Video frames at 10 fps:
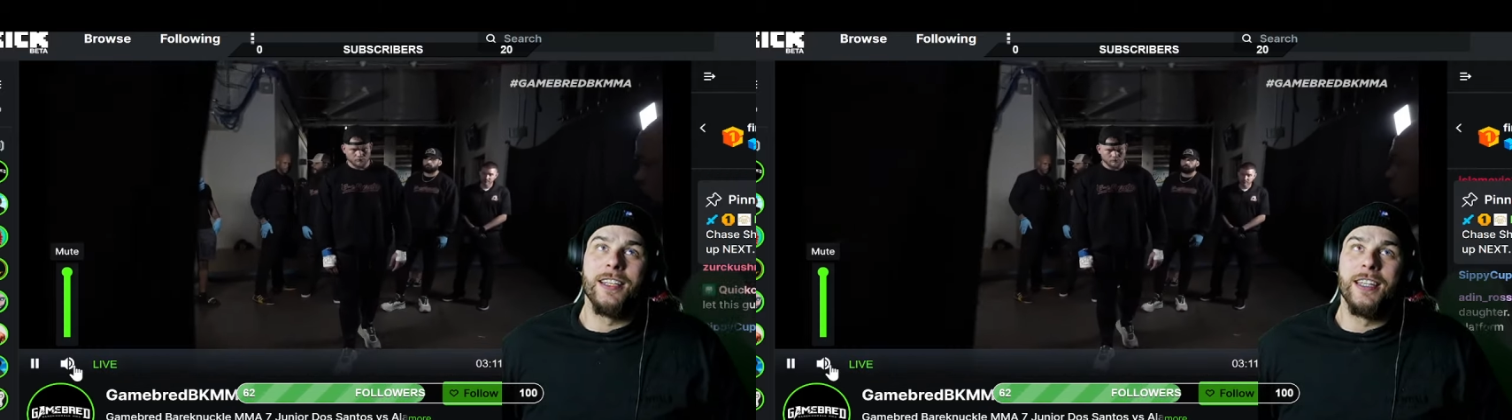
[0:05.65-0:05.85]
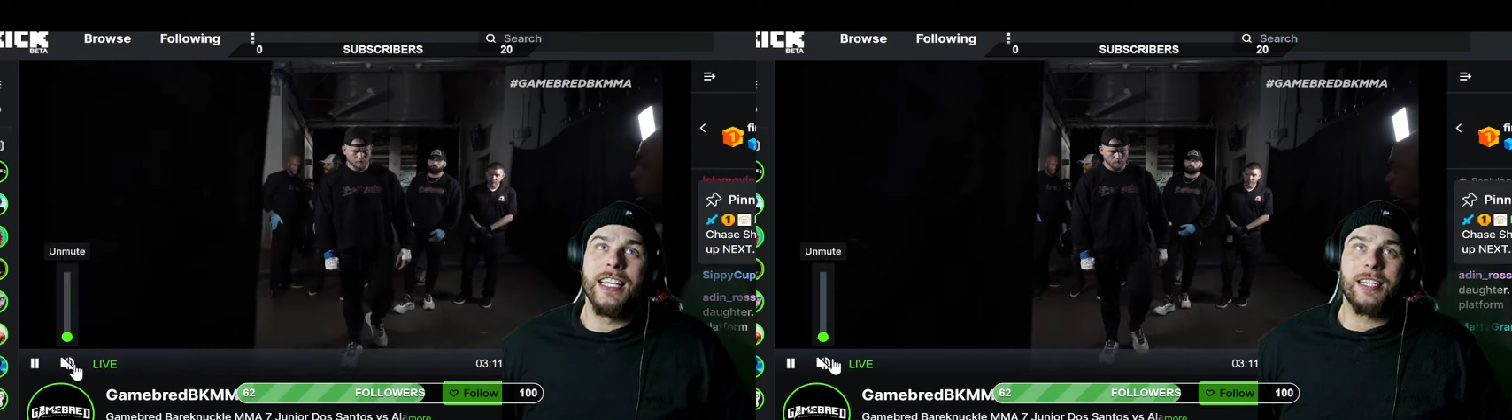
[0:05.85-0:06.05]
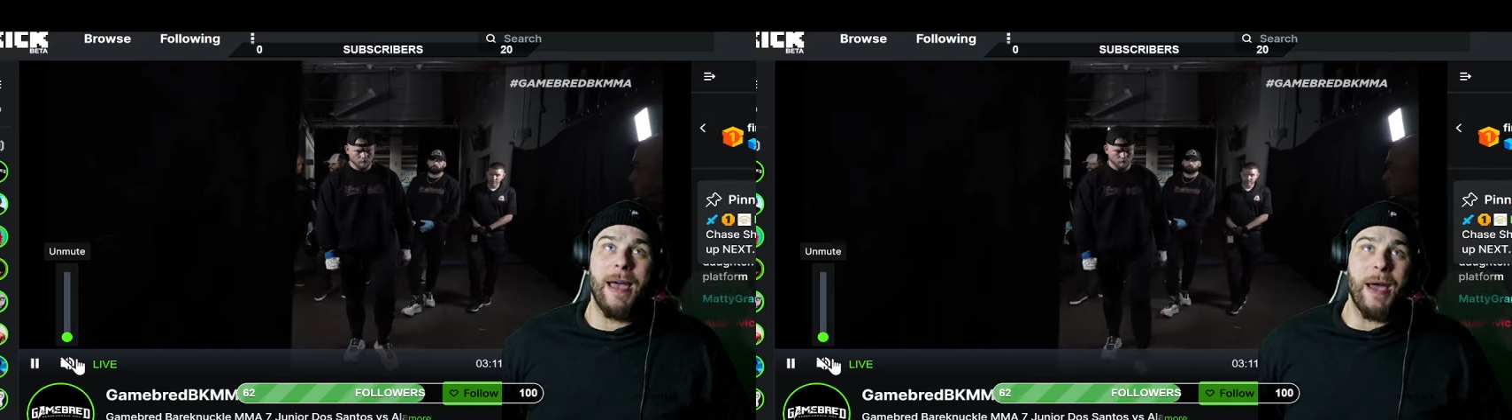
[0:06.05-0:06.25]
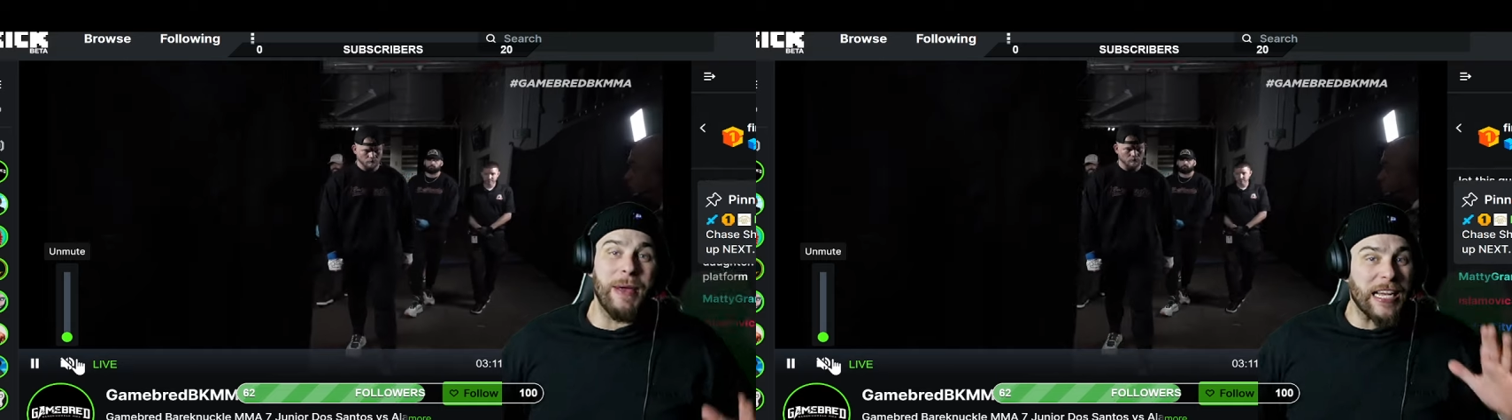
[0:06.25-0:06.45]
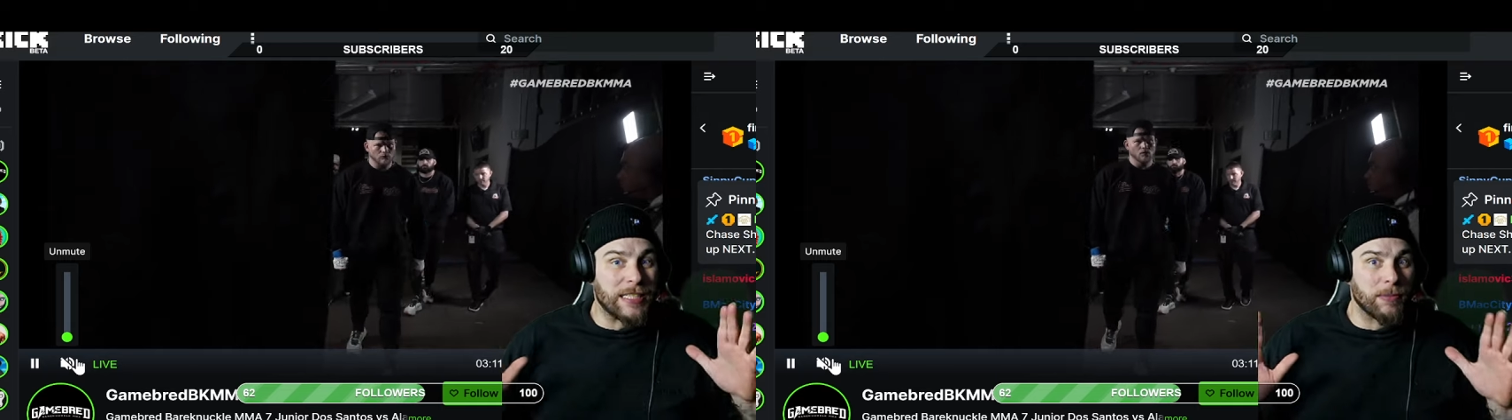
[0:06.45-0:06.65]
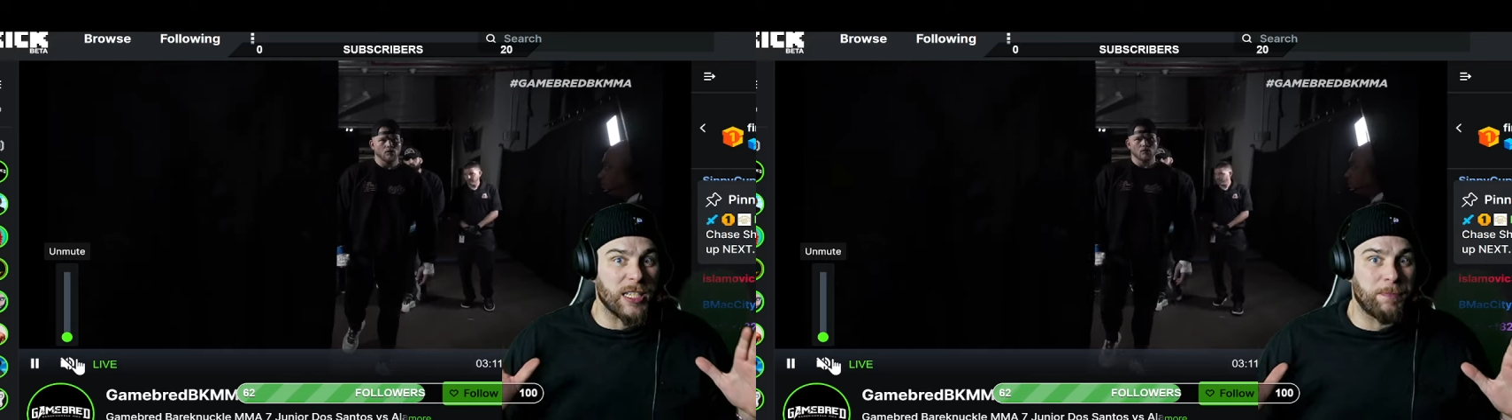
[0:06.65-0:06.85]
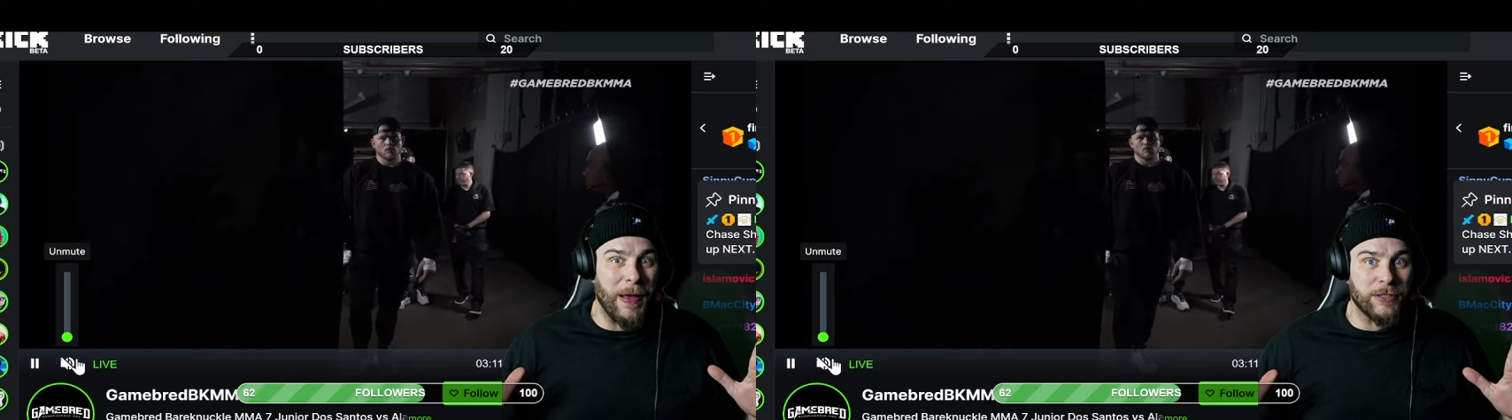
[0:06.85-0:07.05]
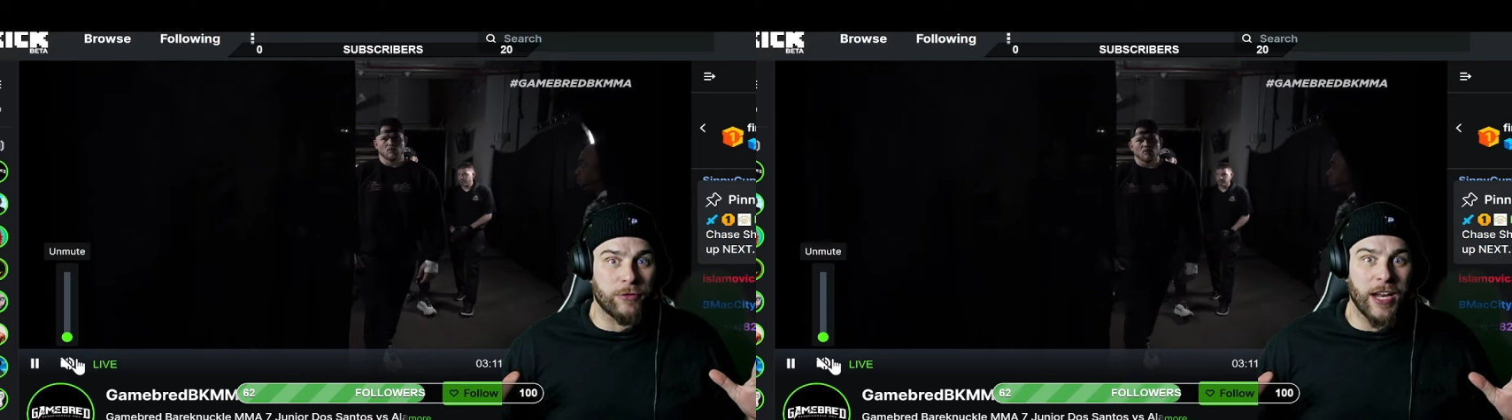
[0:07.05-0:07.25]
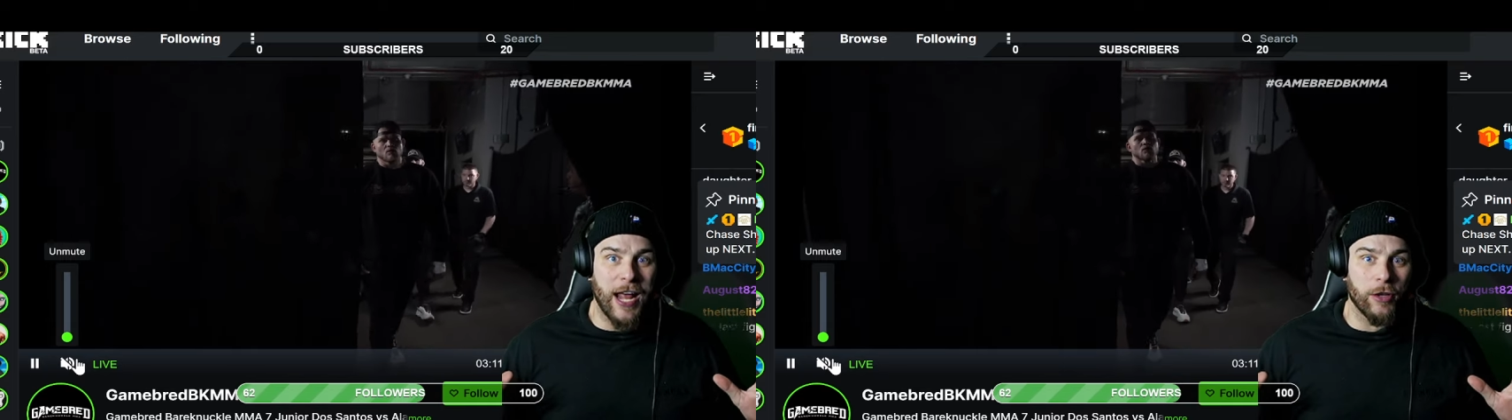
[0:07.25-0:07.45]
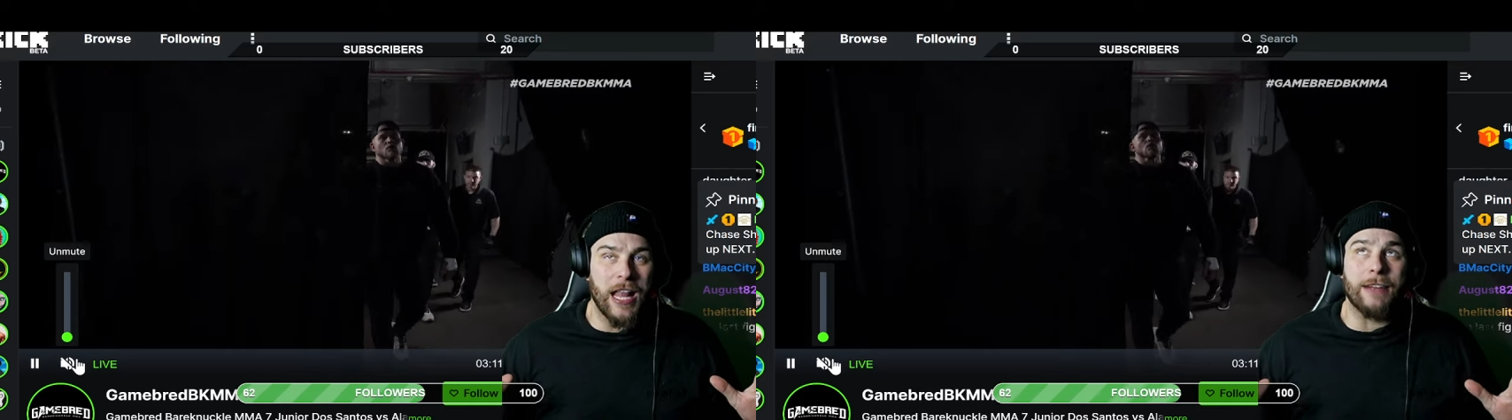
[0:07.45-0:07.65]
Listen, man, we got something special today
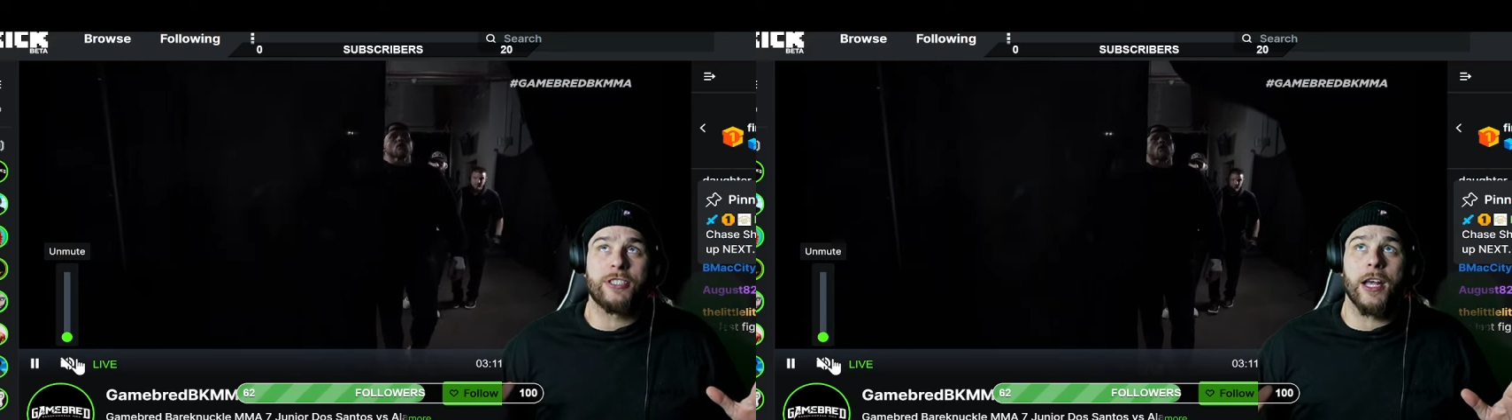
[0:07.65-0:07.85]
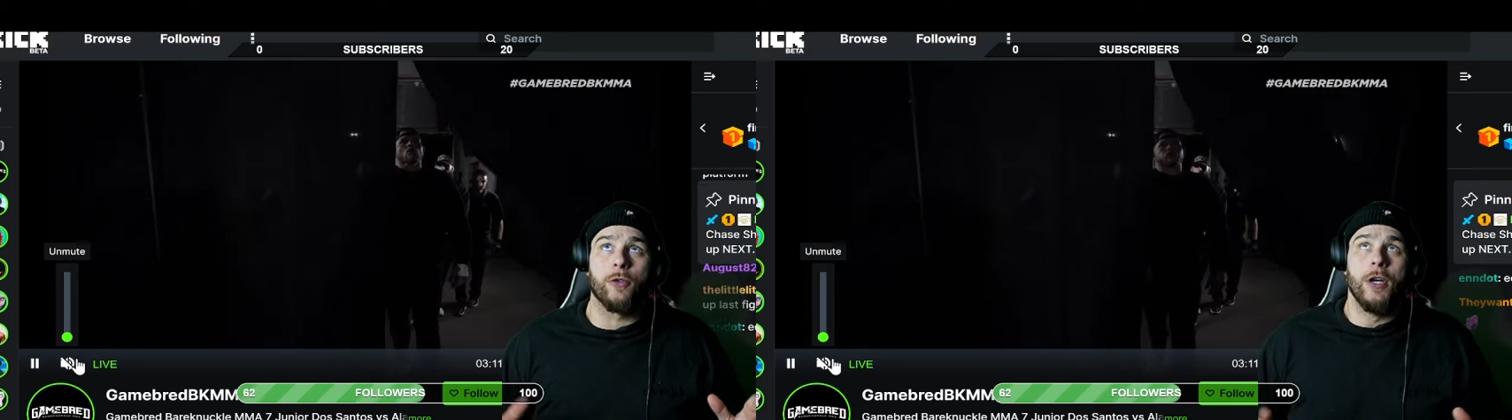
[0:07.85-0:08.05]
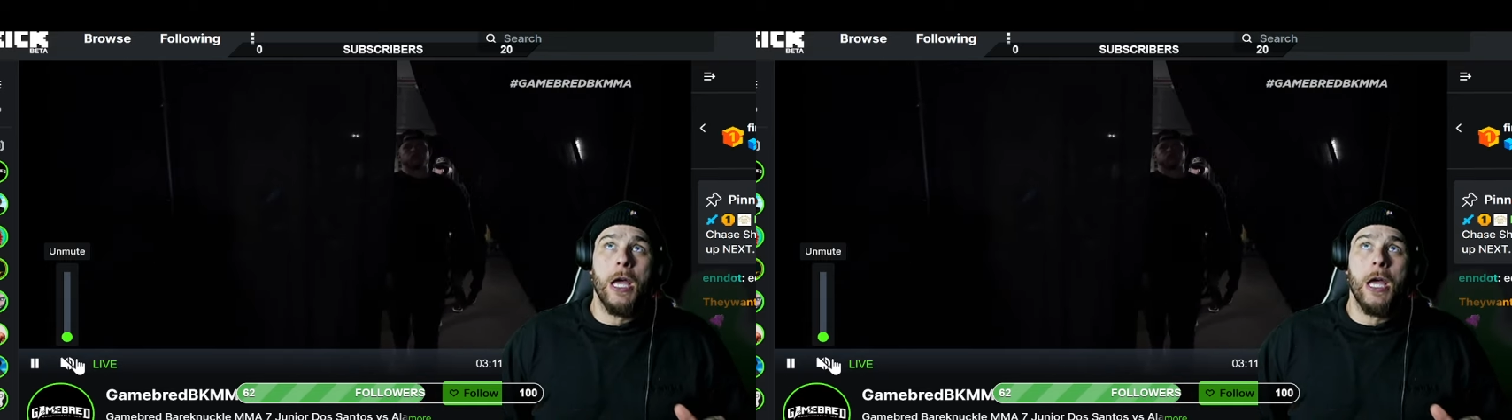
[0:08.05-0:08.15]
on the live channel.